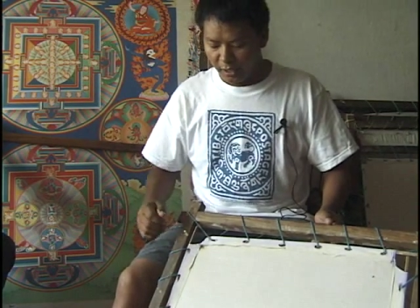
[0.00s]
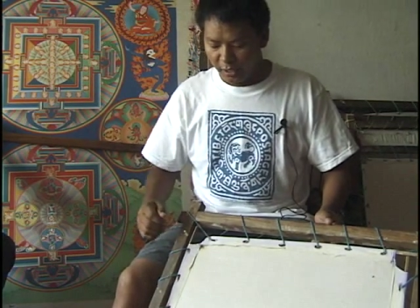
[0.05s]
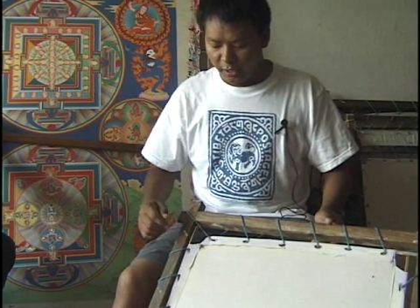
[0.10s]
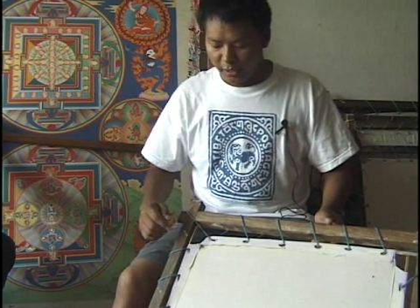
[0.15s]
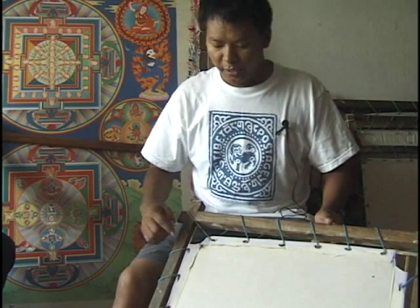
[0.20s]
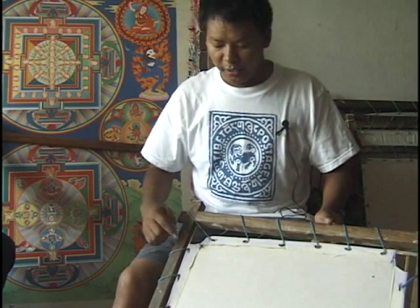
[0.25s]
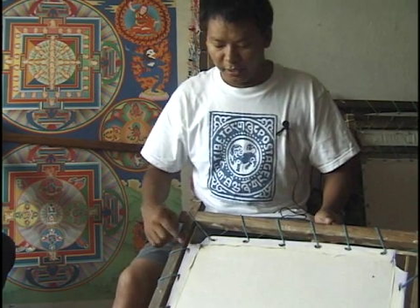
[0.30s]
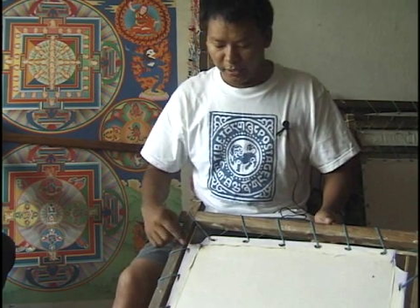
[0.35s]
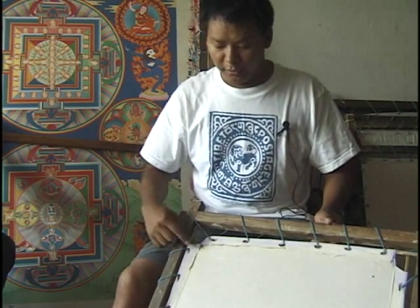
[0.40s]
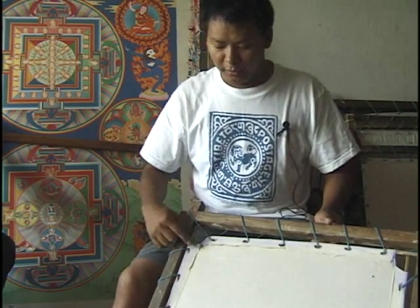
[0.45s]

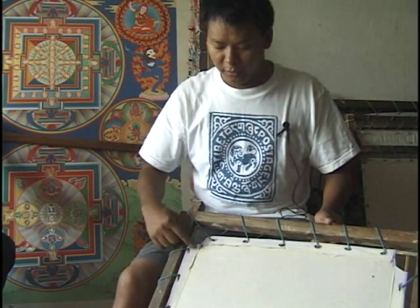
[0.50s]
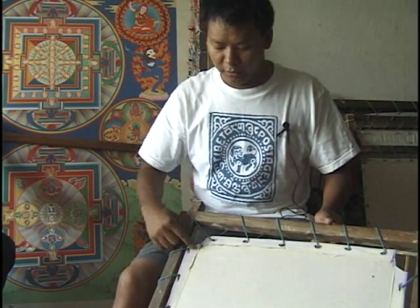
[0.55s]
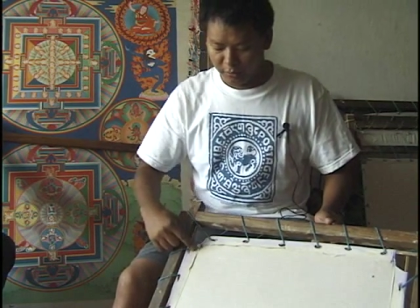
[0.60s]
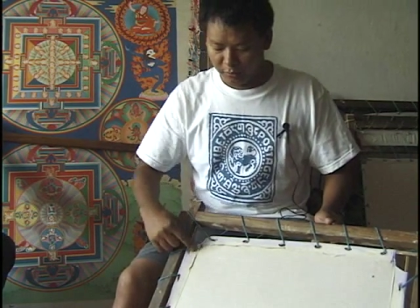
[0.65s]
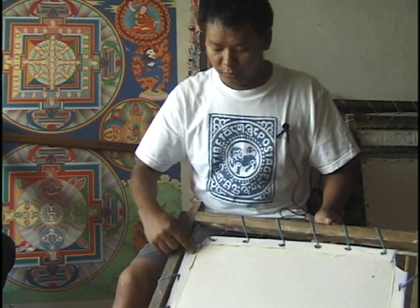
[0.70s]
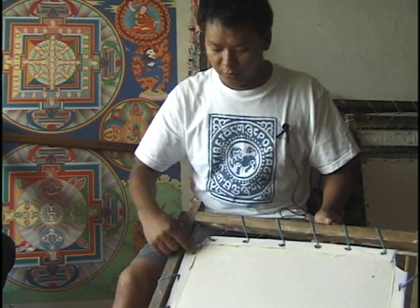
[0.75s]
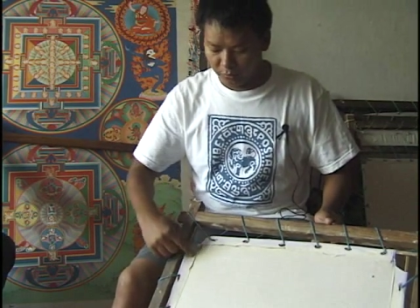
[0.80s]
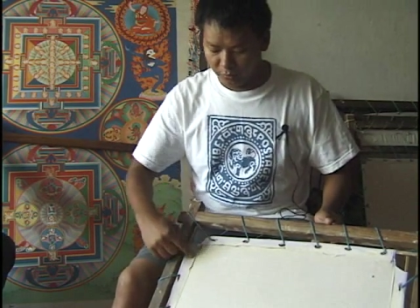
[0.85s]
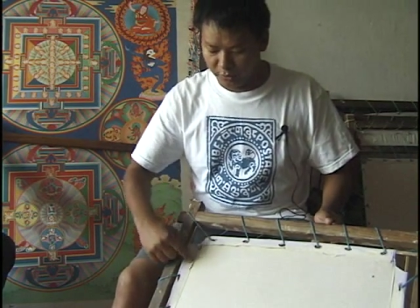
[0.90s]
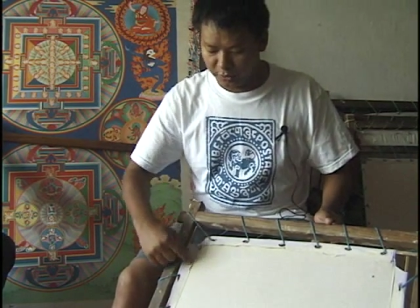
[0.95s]
and
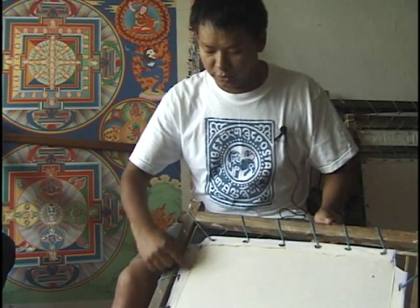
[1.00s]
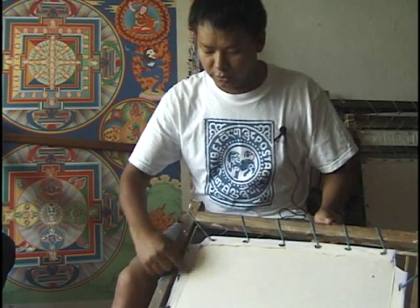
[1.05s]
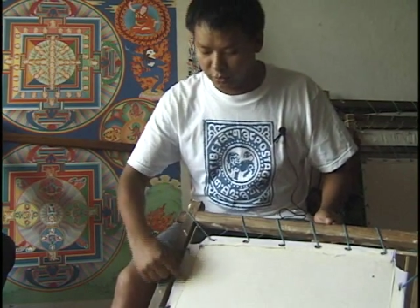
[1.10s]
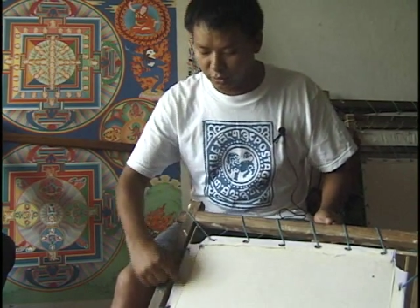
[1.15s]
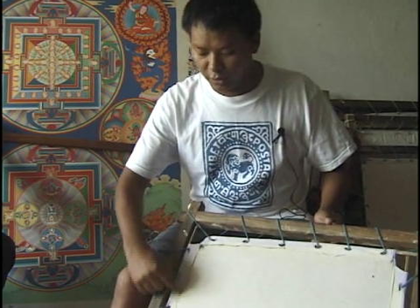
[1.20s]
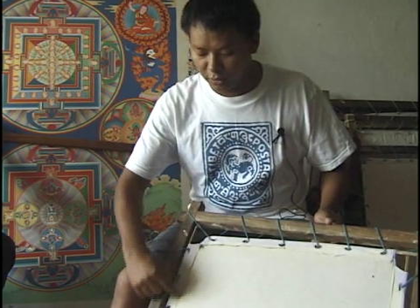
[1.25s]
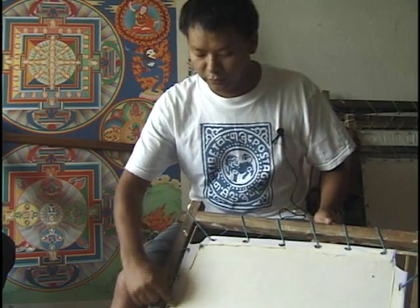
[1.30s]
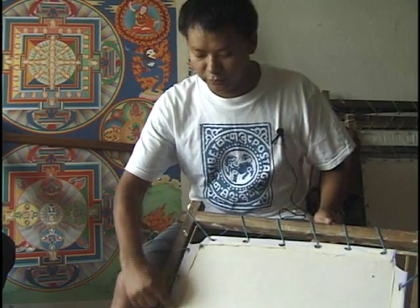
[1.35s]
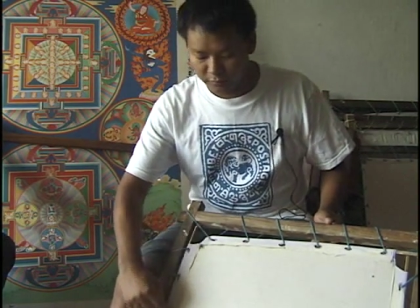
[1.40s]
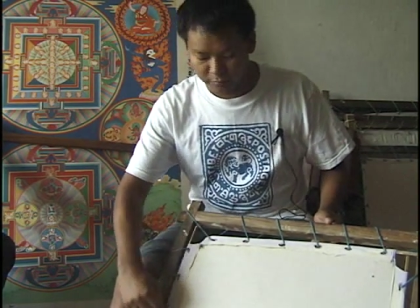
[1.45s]
then we
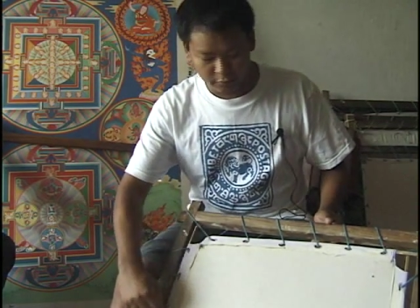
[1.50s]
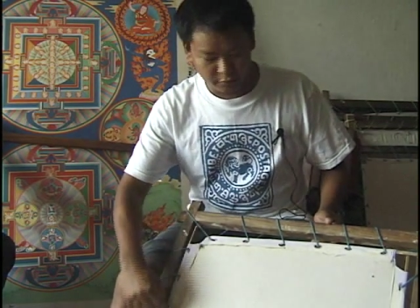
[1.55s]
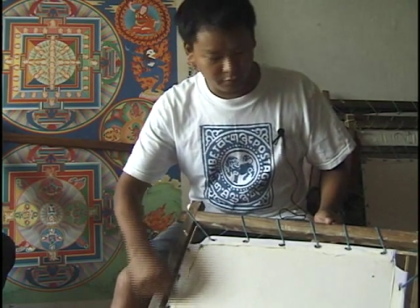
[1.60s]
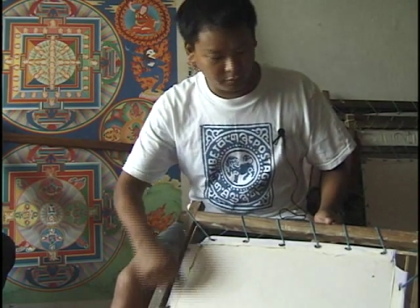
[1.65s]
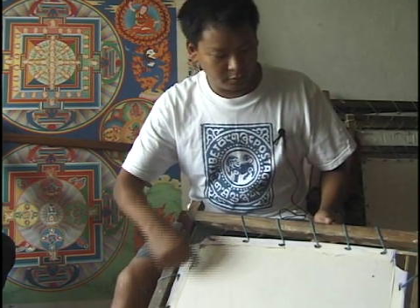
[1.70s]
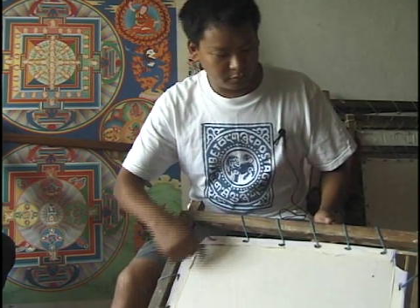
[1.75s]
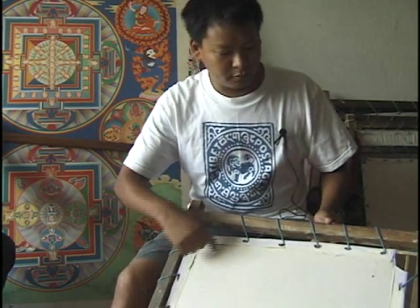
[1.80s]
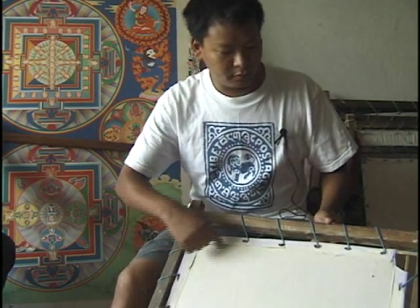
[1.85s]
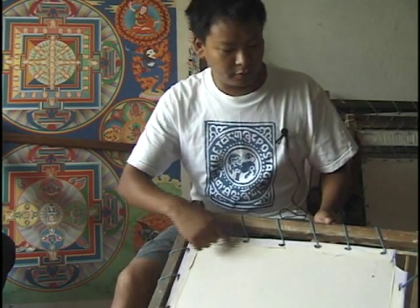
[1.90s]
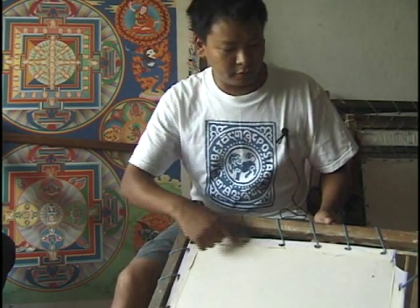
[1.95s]
saw
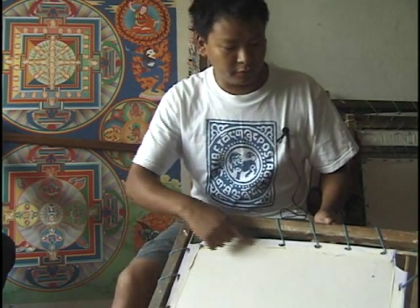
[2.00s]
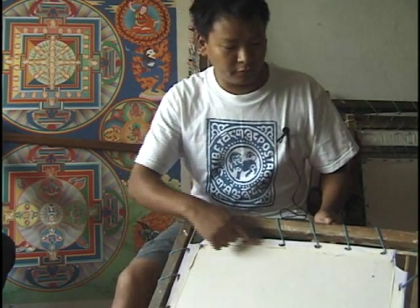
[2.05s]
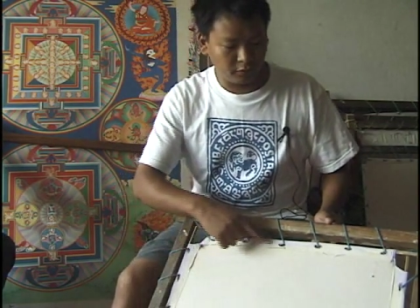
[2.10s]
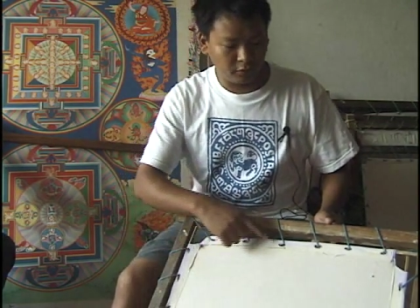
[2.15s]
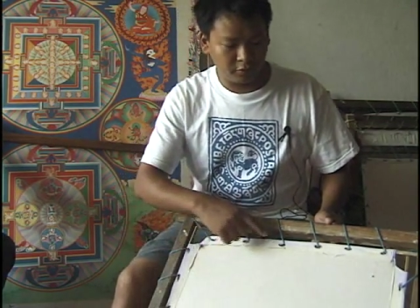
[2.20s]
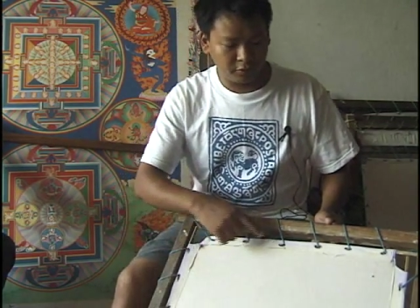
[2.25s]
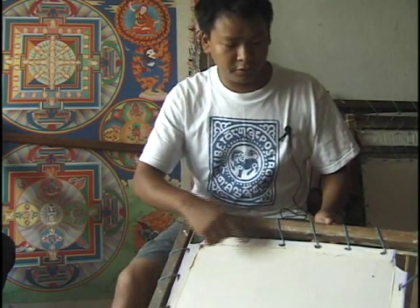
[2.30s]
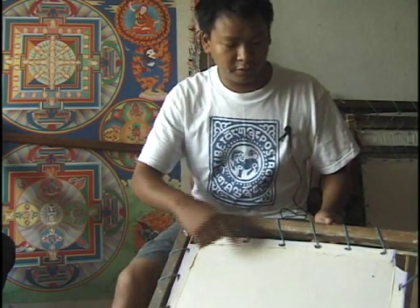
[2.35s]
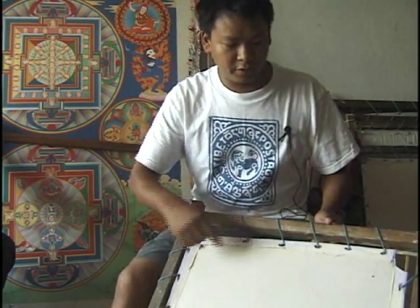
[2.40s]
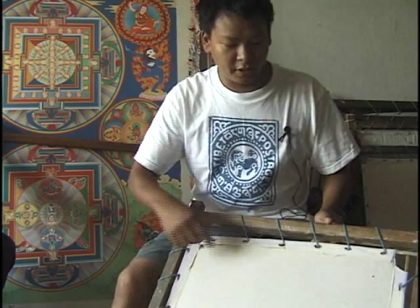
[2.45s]
from the
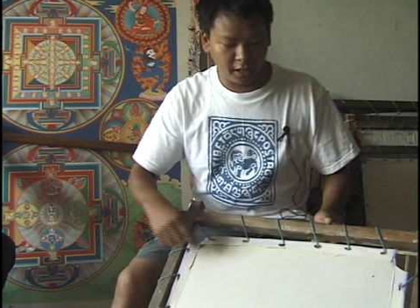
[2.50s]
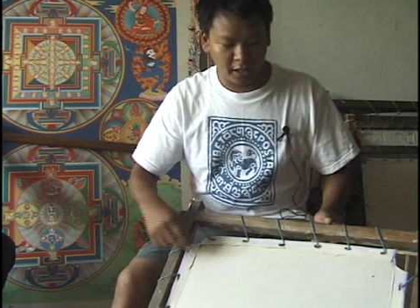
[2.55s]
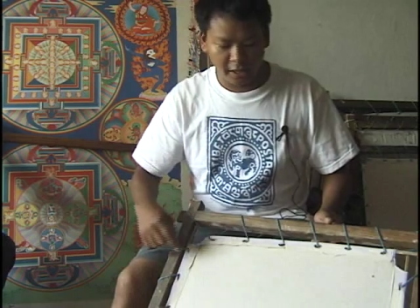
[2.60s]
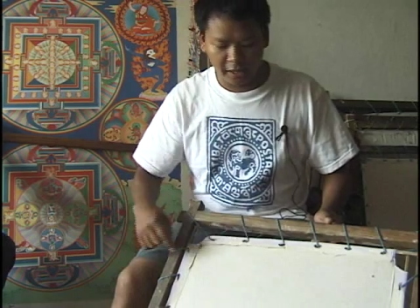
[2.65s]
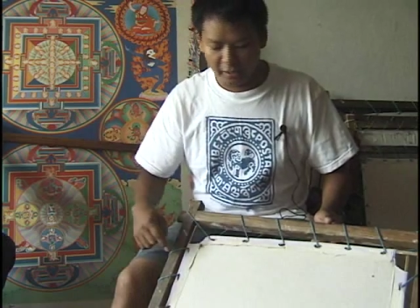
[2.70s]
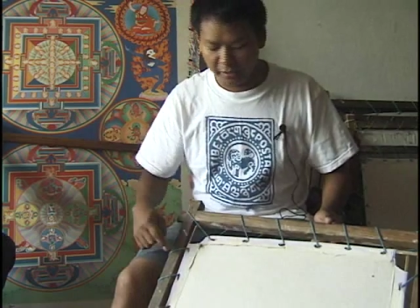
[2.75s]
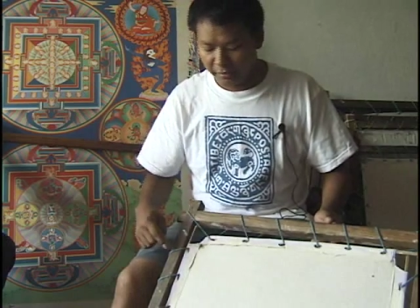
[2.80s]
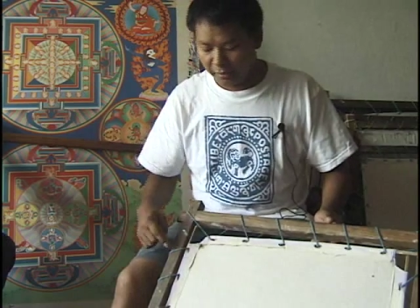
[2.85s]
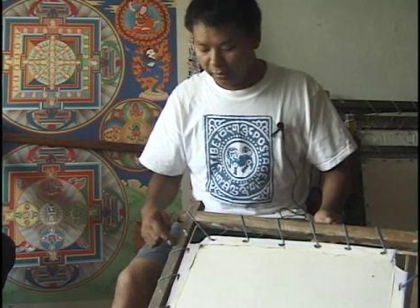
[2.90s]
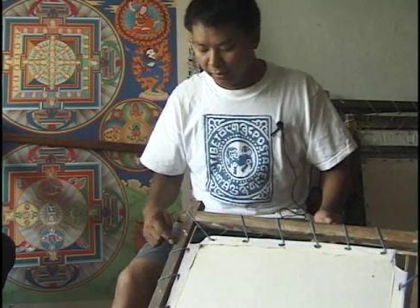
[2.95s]
four
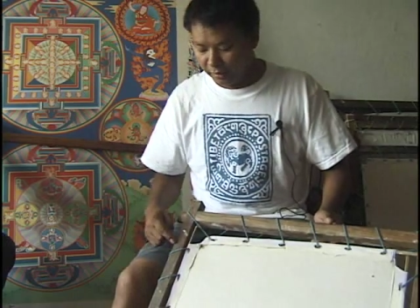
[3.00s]
side,